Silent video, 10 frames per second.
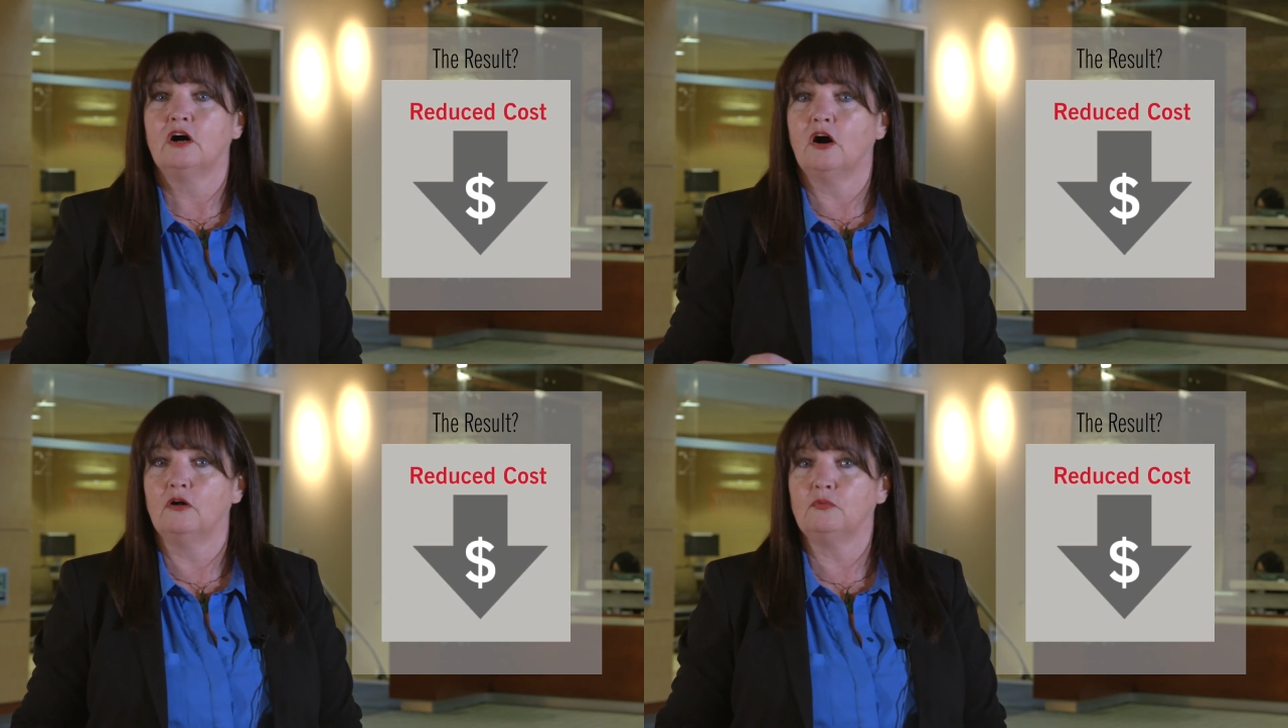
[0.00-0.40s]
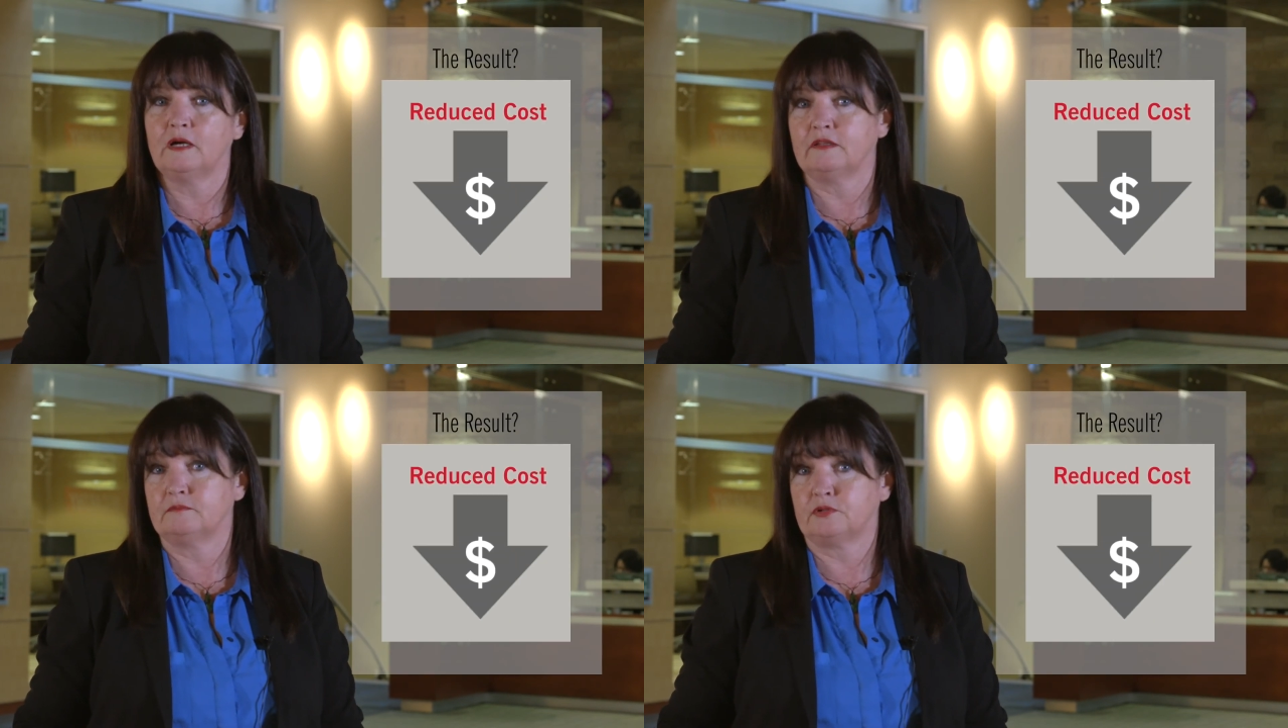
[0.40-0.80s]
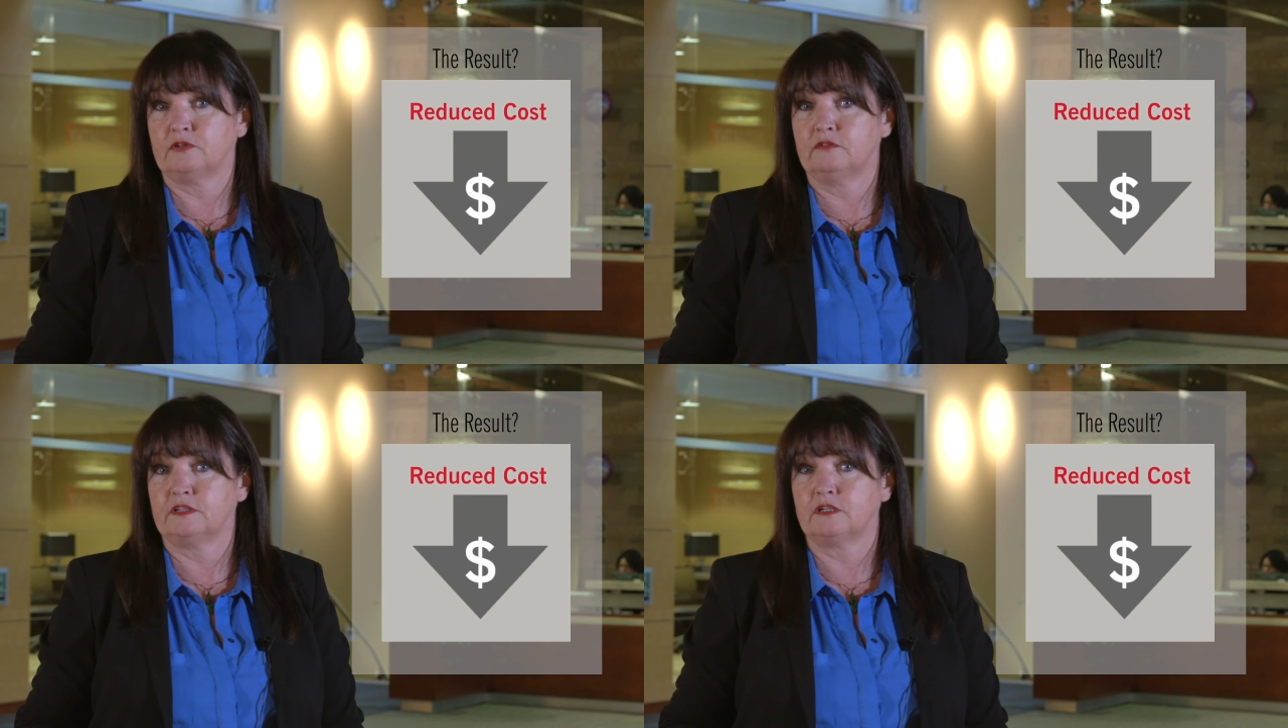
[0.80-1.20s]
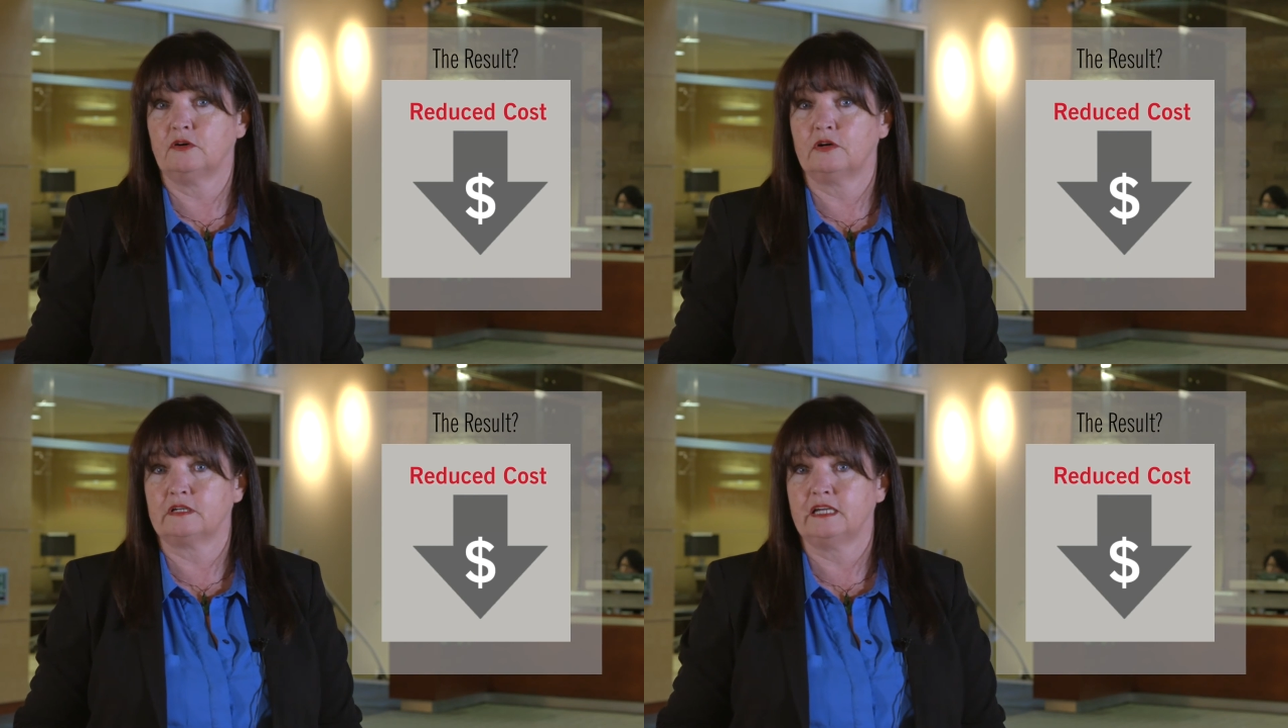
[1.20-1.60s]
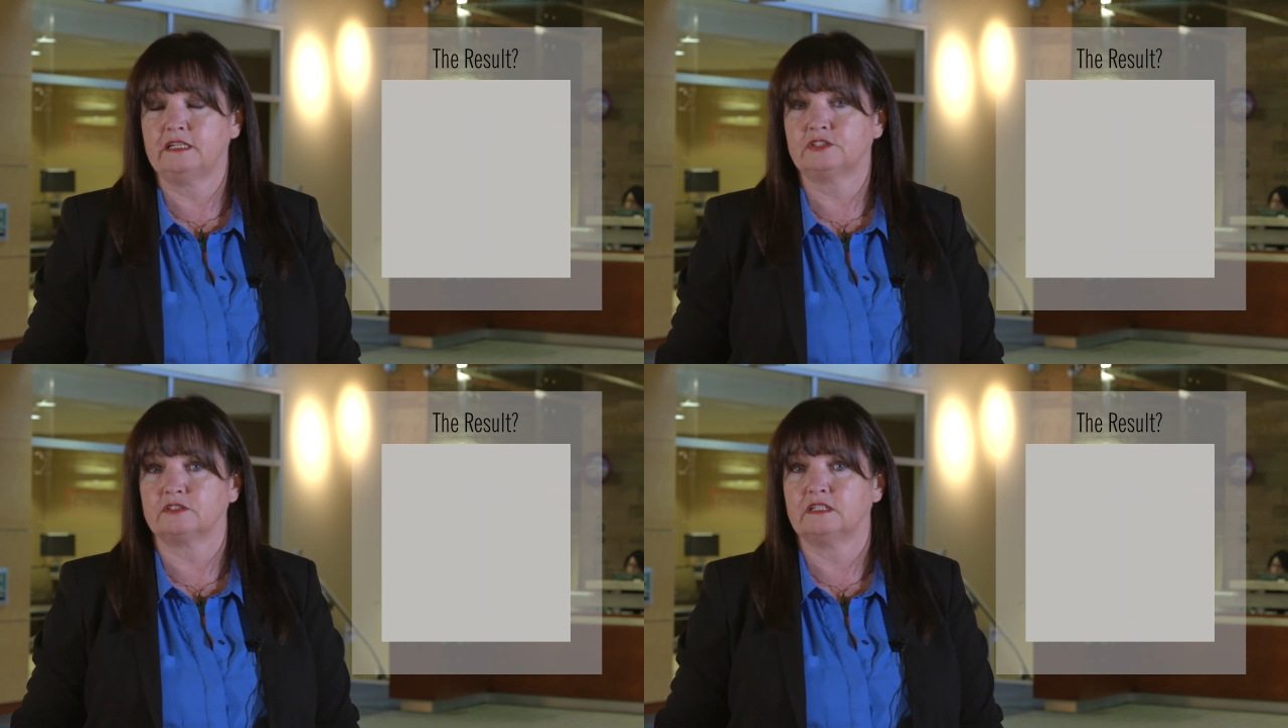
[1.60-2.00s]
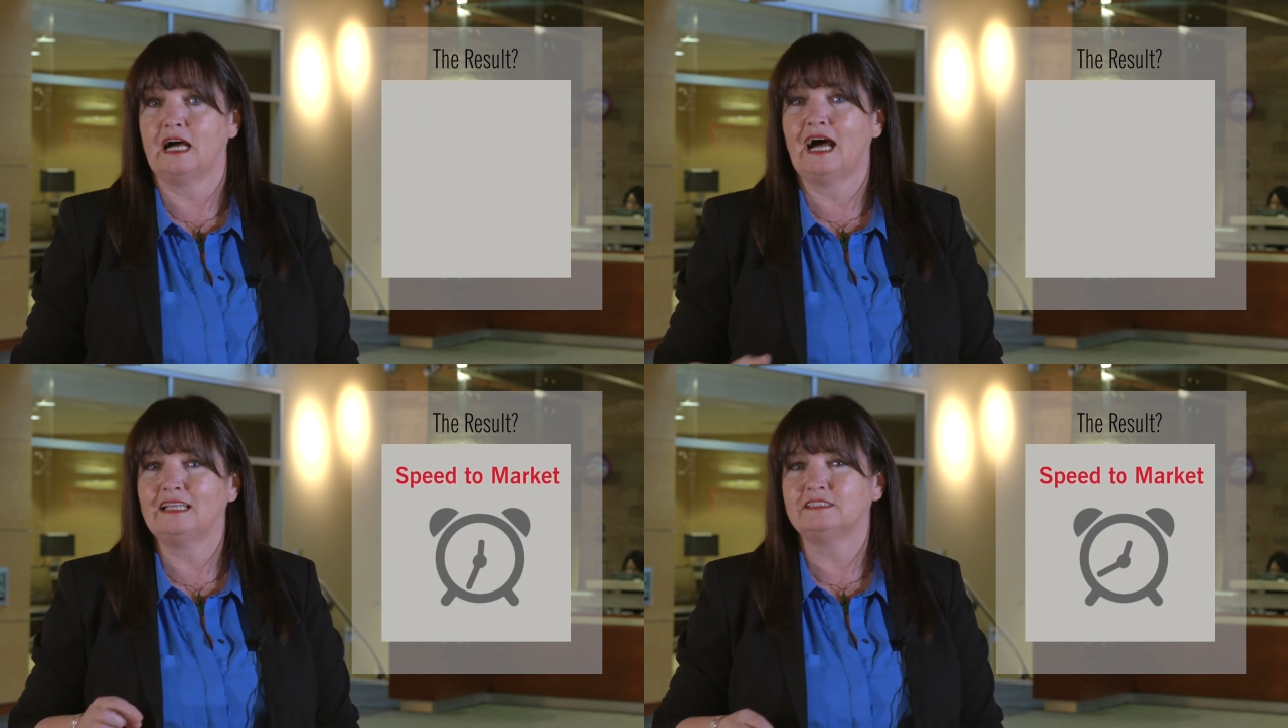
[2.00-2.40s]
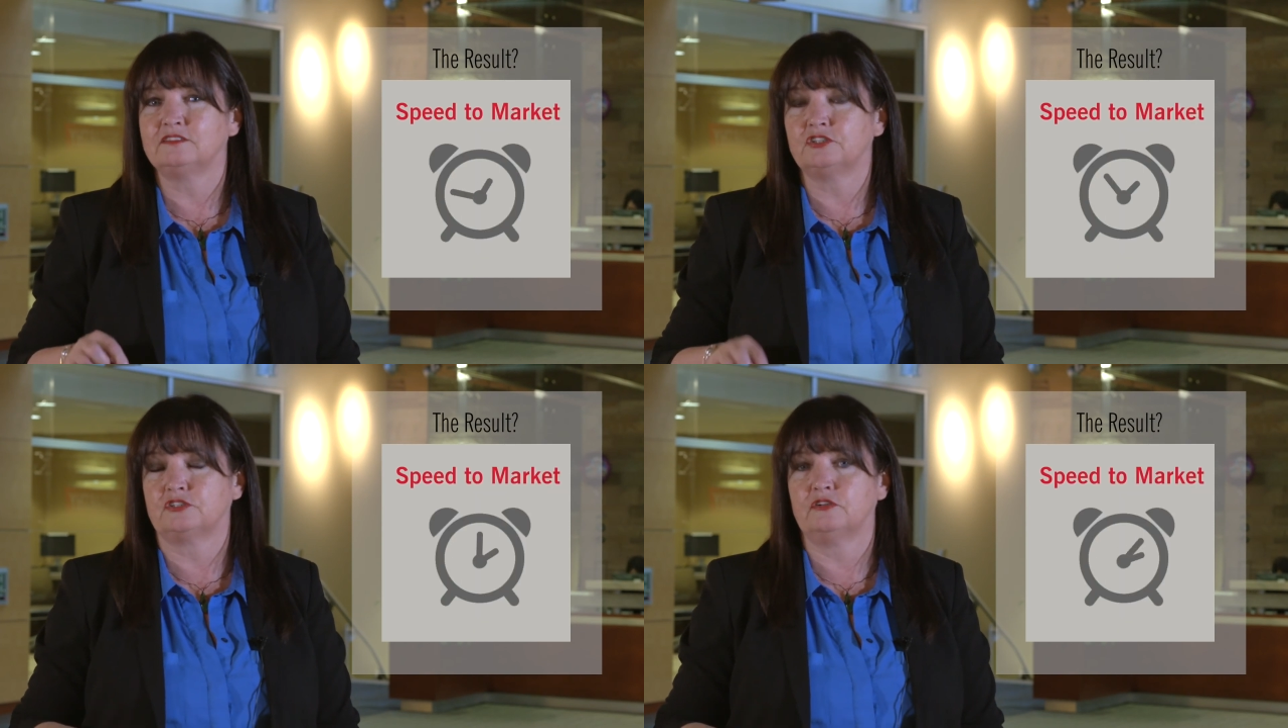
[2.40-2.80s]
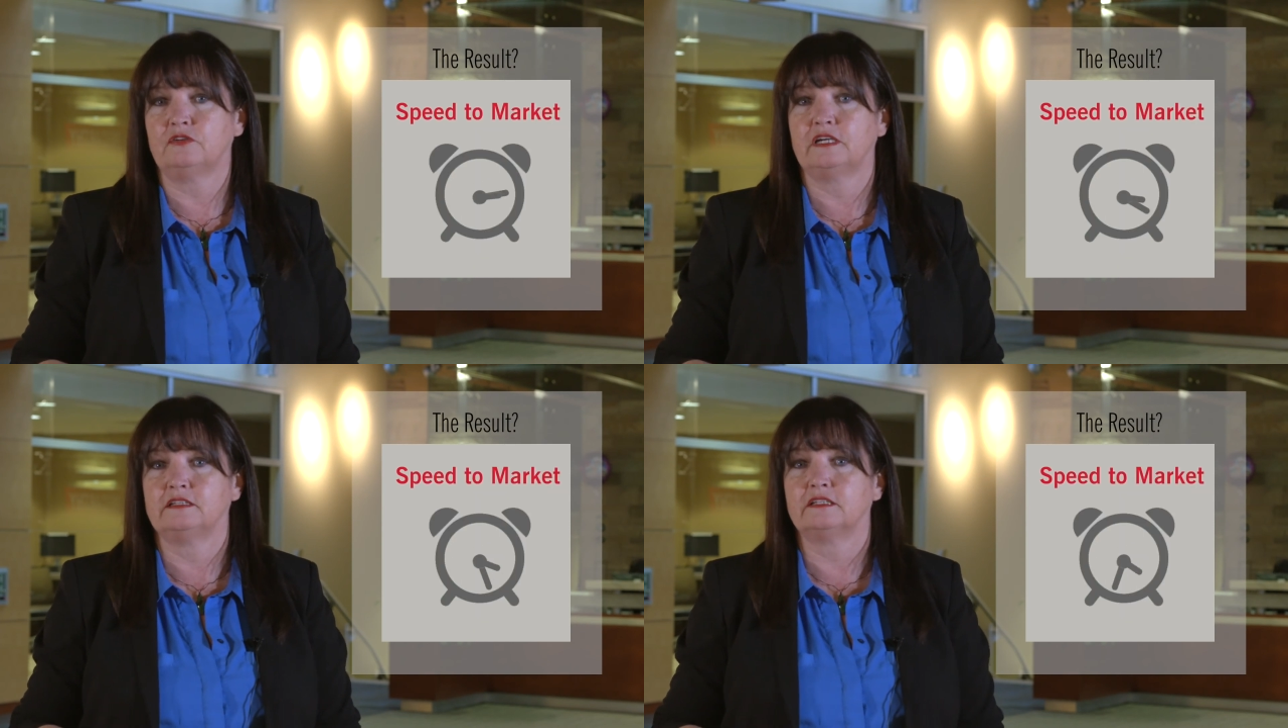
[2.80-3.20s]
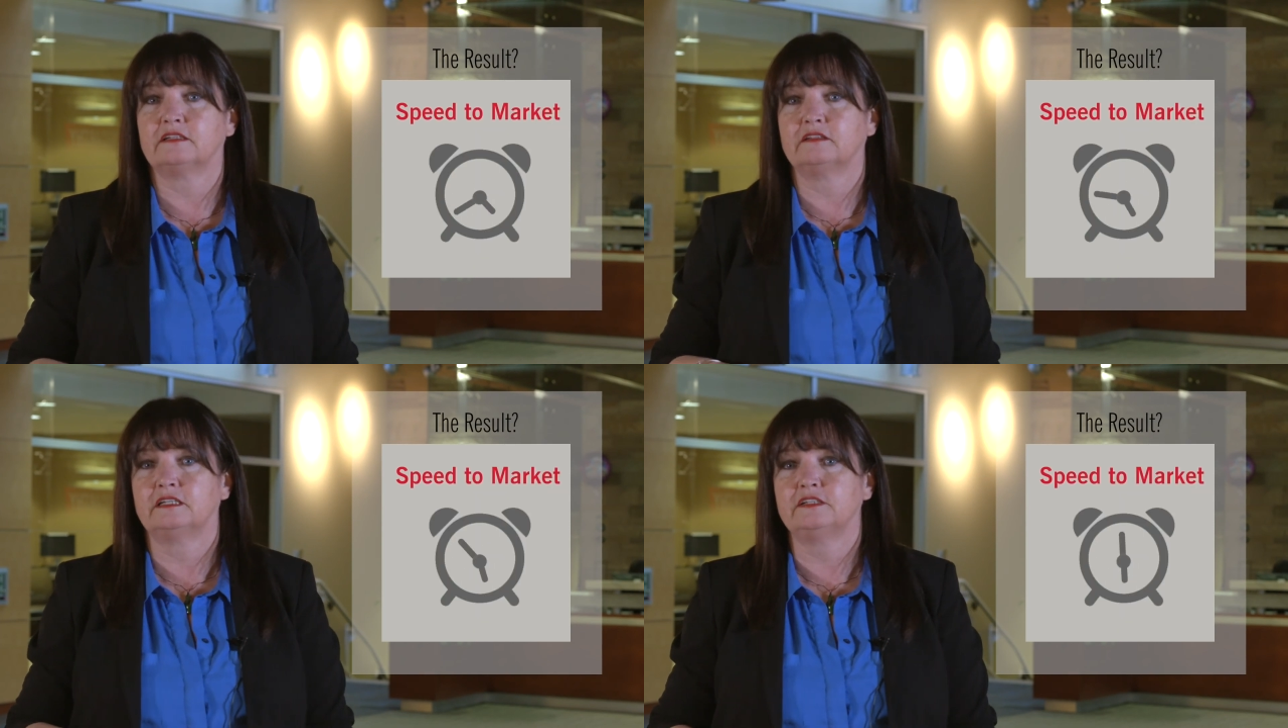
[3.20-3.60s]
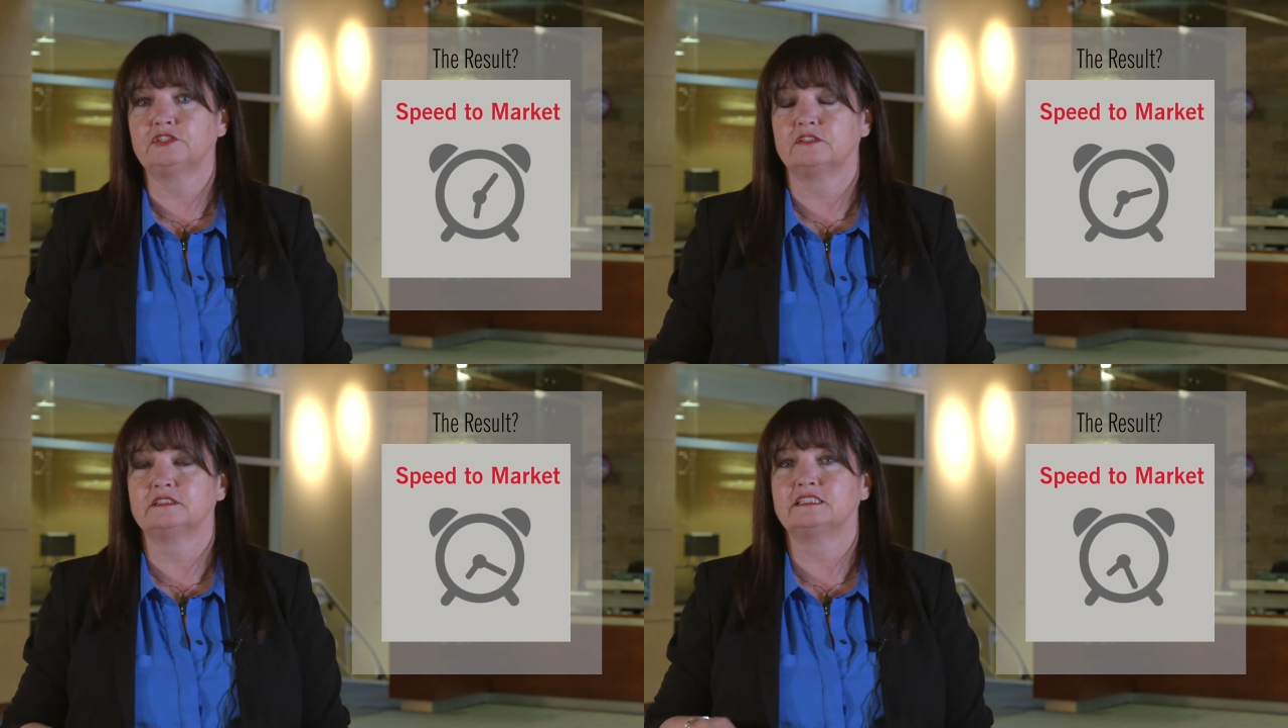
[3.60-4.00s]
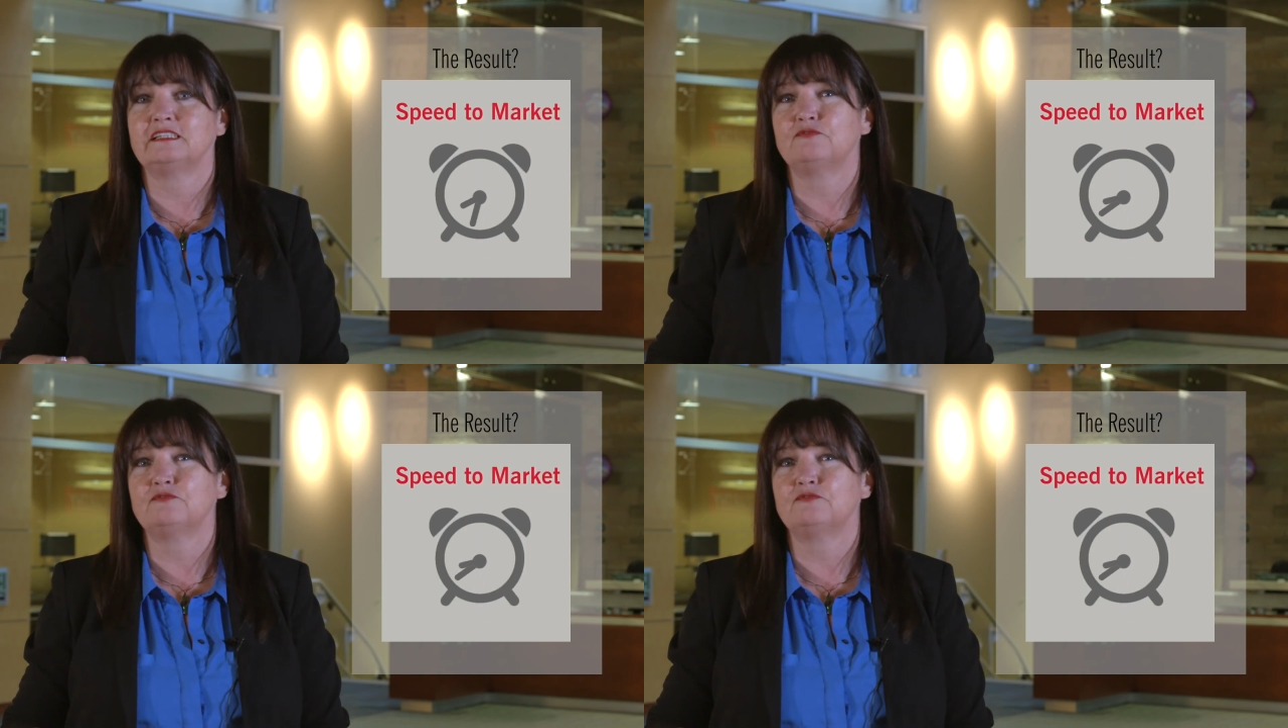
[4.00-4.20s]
all while improving coordination and ensuring that clinicians